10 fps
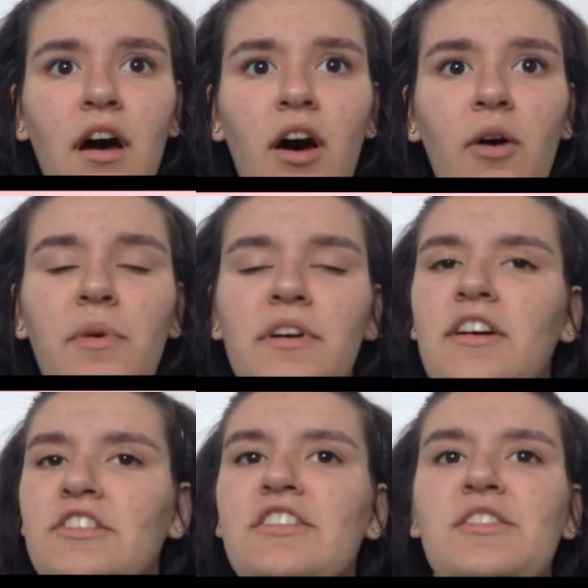Oh my
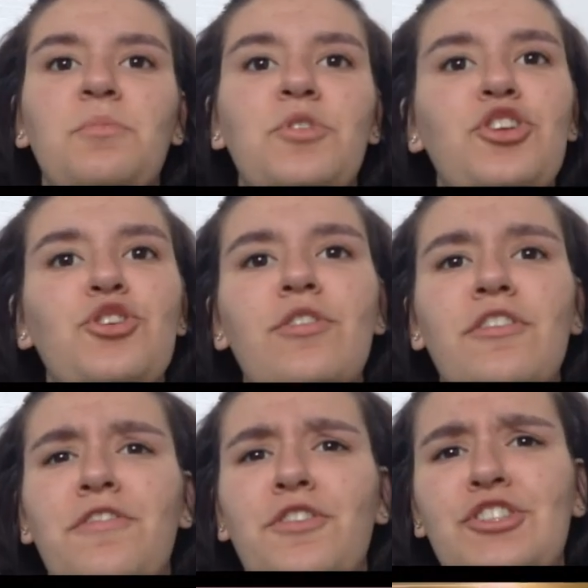gosh, that's a
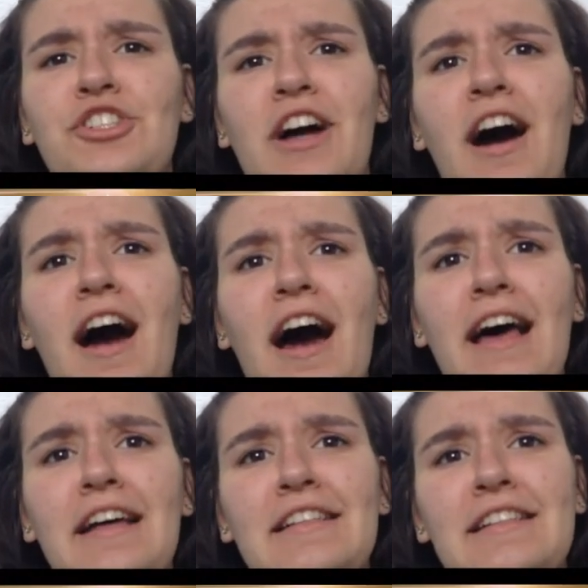beautiful shot.